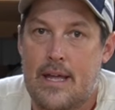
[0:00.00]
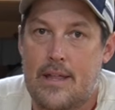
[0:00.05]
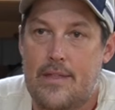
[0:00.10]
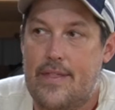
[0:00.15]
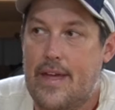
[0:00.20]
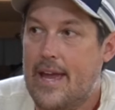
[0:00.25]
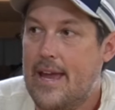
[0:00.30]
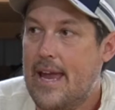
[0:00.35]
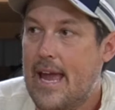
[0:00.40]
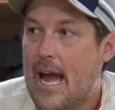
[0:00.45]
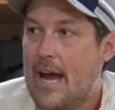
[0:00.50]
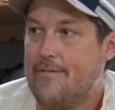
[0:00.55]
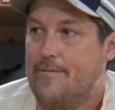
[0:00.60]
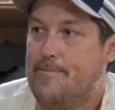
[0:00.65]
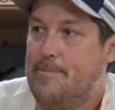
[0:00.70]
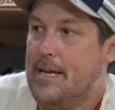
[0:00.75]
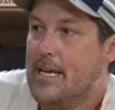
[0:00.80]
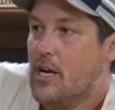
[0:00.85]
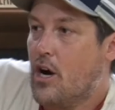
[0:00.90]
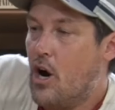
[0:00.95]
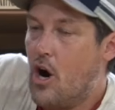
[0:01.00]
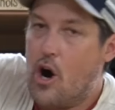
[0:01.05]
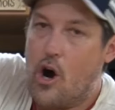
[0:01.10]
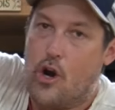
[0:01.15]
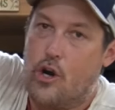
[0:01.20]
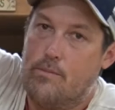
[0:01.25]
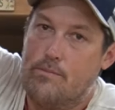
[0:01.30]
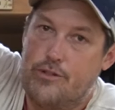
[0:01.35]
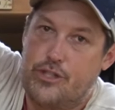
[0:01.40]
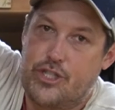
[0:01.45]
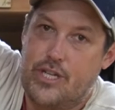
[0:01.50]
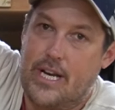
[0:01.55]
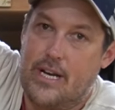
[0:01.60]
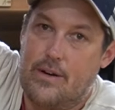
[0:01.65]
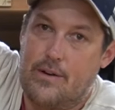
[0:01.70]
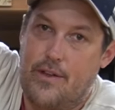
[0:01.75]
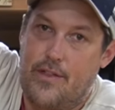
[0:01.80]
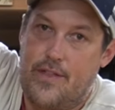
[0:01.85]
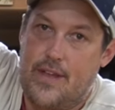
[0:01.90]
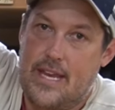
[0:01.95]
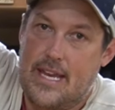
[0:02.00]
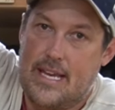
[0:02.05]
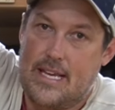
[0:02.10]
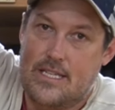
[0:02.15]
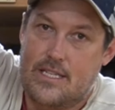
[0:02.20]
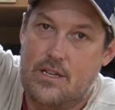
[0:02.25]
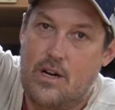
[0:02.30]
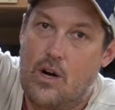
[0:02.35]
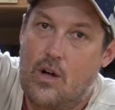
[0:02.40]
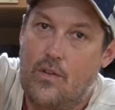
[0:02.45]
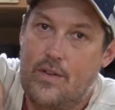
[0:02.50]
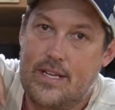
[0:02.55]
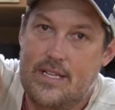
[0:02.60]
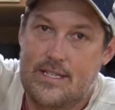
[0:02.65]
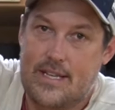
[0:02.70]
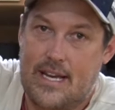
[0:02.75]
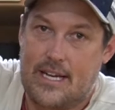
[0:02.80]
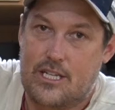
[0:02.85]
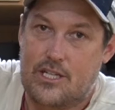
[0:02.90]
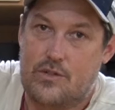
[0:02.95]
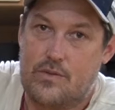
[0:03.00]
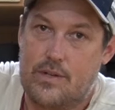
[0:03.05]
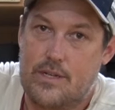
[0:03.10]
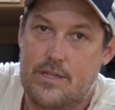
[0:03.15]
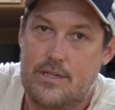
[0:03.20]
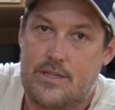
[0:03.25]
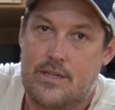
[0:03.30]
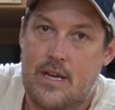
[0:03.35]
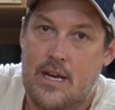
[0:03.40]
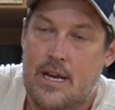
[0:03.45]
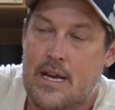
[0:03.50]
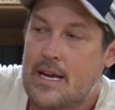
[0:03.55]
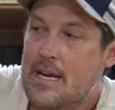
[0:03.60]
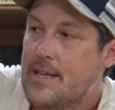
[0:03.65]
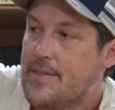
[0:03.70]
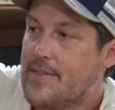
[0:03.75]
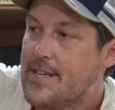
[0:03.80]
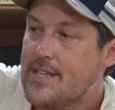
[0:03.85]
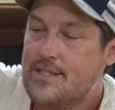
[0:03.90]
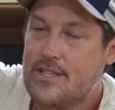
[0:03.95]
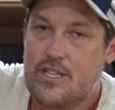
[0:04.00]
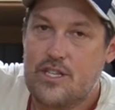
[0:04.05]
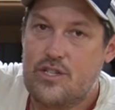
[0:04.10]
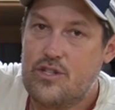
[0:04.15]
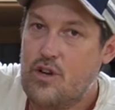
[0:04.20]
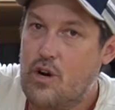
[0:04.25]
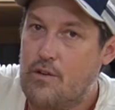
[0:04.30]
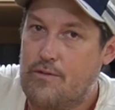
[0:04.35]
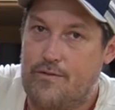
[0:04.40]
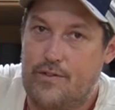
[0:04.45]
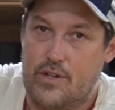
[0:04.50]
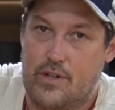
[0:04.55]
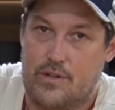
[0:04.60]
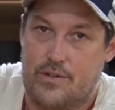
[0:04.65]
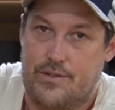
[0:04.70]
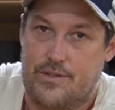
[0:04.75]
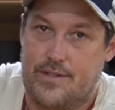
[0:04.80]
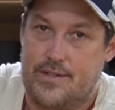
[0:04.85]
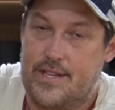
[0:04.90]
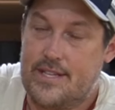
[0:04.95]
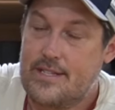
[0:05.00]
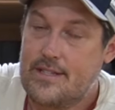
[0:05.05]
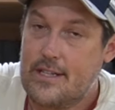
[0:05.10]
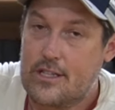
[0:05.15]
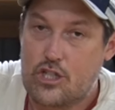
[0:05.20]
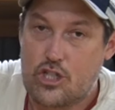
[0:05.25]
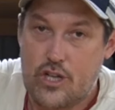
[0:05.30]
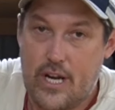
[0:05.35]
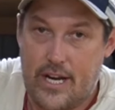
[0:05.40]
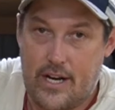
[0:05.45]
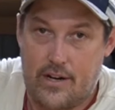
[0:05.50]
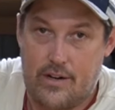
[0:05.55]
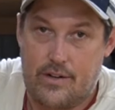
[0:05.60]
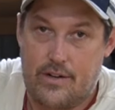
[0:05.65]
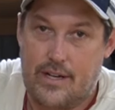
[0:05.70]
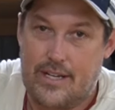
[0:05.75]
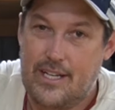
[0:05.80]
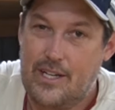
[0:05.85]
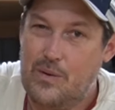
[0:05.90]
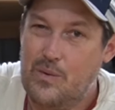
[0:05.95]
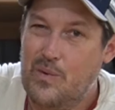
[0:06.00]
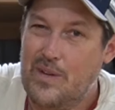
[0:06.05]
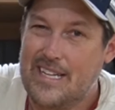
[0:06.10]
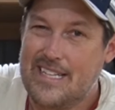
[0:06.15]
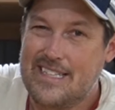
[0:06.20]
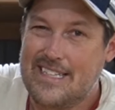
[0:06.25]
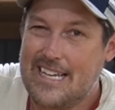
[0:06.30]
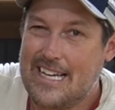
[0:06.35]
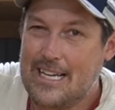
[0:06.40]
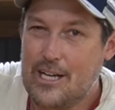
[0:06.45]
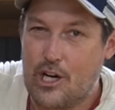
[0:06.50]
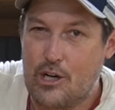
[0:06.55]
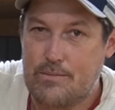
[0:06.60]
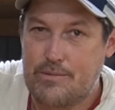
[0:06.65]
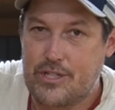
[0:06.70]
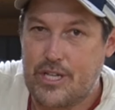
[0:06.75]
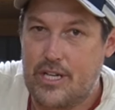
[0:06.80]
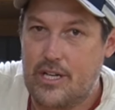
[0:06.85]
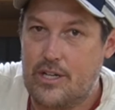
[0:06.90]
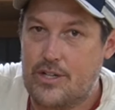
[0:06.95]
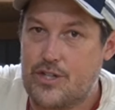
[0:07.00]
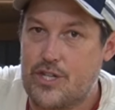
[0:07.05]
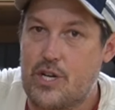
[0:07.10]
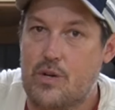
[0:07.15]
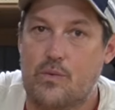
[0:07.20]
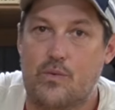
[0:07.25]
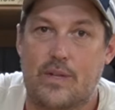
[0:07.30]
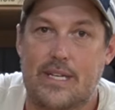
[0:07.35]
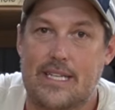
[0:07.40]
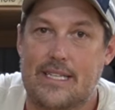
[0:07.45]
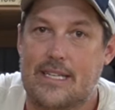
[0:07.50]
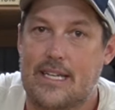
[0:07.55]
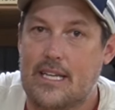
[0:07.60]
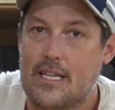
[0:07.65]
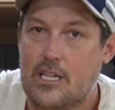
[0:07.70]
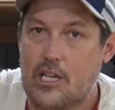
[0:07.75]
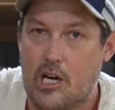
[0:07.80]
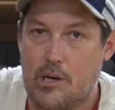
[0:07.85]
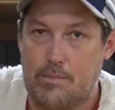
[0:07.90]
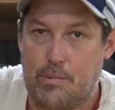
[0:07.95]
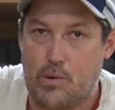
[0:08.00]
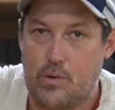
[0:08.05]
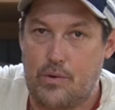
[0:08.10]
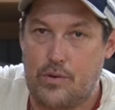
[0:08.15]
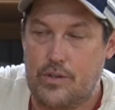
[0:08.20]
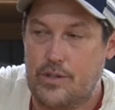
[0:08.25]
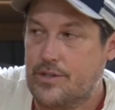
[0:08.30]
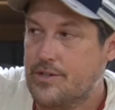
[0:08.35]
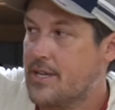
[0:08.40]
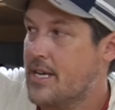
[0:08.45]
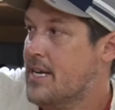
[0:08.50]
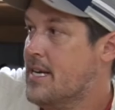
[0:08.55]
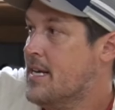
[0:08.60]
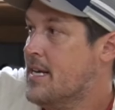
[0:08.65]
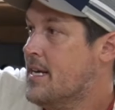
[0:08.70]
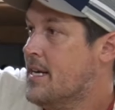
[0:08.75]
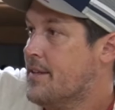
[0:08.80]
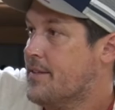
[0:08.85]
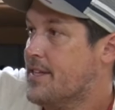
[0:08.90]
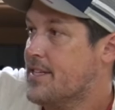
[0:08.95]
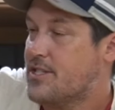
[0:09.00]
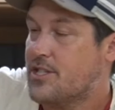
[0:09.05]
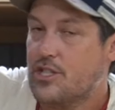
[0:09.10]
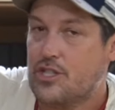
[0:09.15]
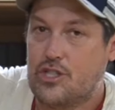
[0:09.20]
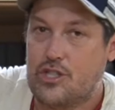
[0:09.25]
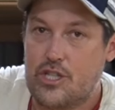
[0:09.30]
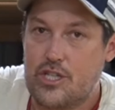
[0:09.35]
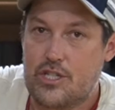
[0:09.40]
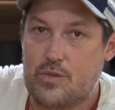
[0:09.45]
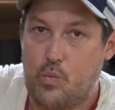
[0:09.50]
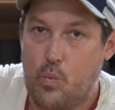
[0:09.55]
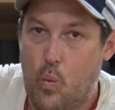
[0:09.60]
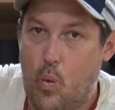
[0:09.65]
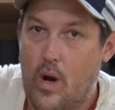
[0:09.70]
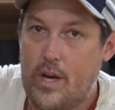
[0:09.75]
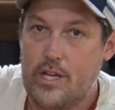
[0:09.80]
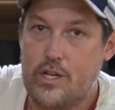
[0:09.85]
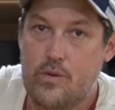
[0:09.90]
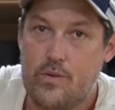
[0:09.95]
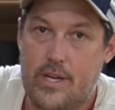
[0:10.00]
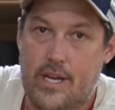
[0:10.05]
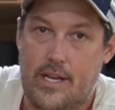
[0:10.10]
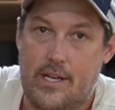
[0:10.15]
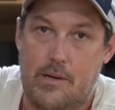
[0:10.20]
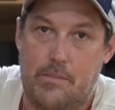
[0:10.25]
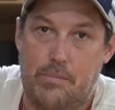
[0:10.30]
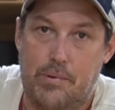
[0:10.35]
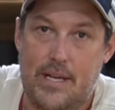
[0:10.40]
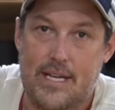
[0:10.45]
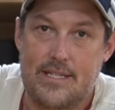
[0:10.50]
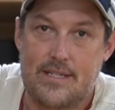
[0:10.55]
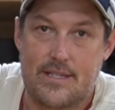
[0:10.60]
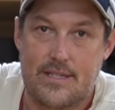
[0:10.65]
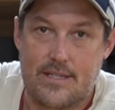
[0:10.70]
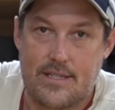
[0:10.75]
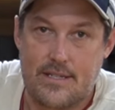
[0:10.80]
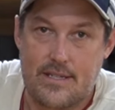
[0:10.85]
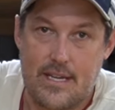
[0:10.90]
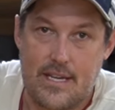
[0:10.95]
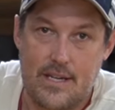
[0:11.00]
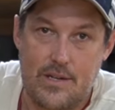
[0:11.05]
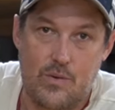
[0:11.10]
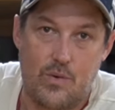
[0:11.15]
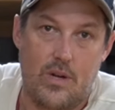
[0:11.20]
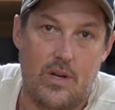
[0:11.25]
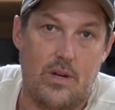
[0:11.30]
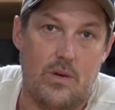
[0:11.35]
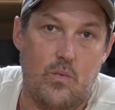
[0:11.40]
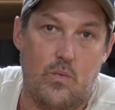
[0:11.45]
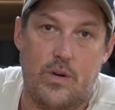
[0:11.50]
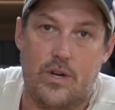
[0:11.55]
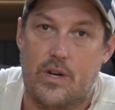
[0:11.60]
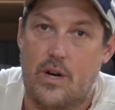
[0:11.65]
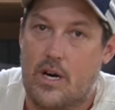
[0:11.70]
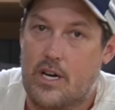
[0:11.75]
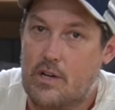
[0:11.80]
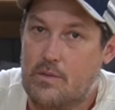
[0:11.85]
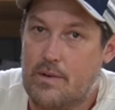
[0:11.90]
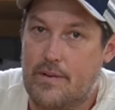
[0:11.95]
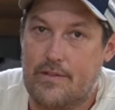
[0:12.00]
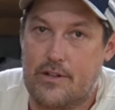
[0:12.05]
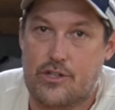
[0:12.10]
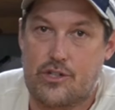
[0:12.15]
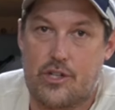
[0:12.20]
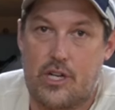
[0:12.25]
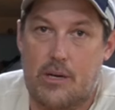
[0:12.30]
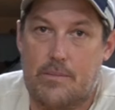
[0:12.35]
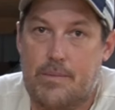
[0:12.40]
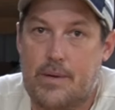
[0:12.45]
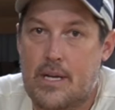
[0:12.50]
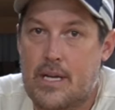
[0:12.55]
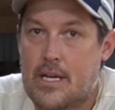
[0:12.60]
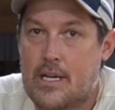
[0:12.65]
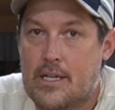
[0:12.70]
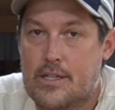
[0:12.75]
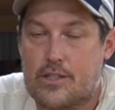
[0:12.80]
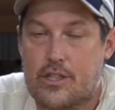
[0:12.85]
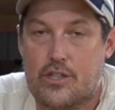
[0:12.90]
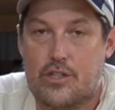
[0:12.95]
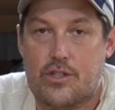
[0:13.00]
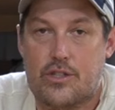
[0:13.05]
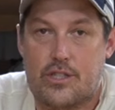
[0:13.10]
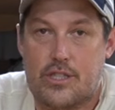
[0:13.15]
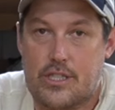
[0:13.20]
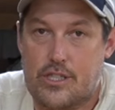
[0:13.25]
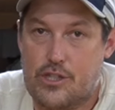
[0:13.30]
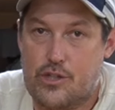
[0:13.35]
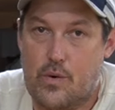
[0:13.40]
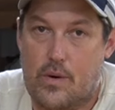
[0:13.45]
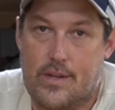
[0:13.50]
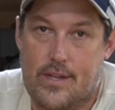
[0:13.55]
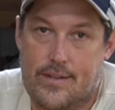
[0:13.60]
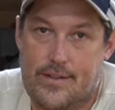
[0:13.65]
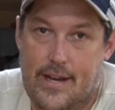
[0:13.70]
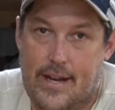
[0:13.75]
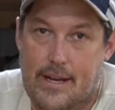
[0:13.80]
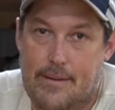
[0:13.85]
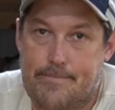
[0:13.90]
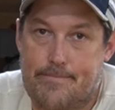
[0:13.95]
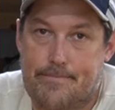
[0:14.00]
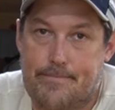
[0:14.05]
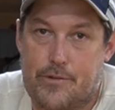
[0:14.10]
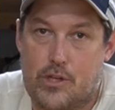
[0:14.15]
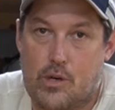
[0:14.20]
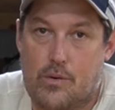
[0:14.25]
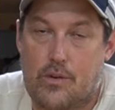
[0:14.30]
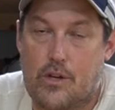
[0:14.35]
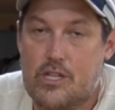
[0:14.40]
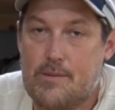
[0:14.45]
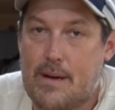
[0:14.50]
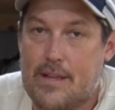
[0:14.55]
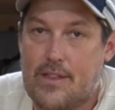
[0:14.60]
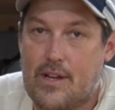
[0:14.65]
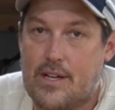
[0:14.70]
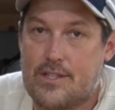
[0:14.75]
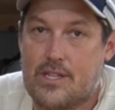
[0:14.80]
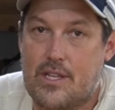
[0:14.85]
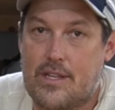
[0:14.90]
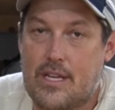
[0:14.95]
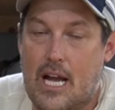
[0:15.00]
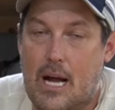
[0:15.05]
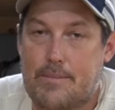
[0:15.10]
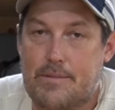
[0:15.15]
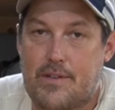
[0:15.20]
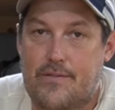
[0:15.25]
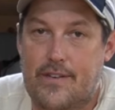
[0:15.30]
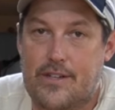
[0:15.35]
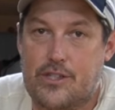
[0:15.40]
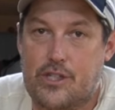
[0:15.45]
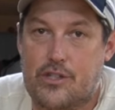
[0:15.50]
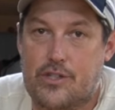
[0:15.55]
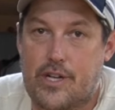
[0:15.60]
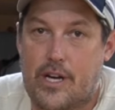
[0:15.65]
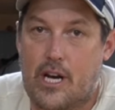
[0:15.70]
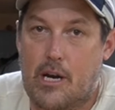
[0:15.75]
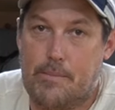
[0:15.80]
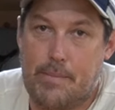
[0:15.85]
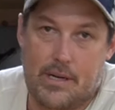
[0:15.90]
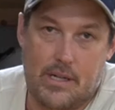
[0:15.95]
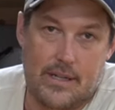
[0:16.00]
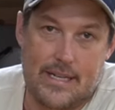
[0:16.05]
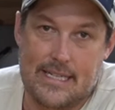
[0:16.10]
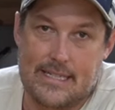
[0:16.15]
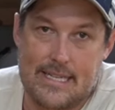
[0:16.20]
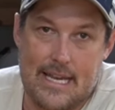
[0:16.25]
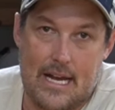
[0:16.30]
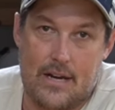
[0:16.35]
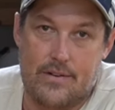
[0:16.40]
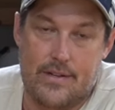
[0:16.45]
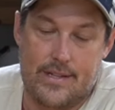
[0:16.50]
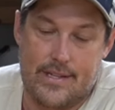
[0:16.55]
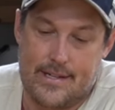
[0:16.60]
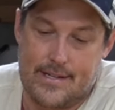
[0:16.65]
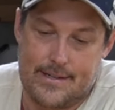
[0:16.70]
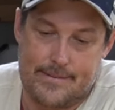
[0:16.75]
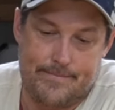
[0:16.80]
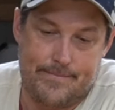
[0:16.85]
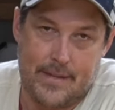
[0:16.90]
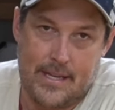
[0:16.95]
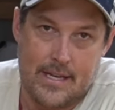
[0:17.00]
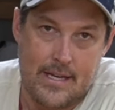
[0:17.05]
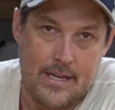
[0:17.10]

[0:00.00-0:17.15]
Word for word: they have big armchair things and all these extras. This is no frills. This is a chair. You don't really need armchairs. You don't really need cup holders. This is just what you need, a place to sit when you're on a river trip to just enjoy the day. So those are my thoughts on the Alps Adventure Chair. I'll put a link down in the,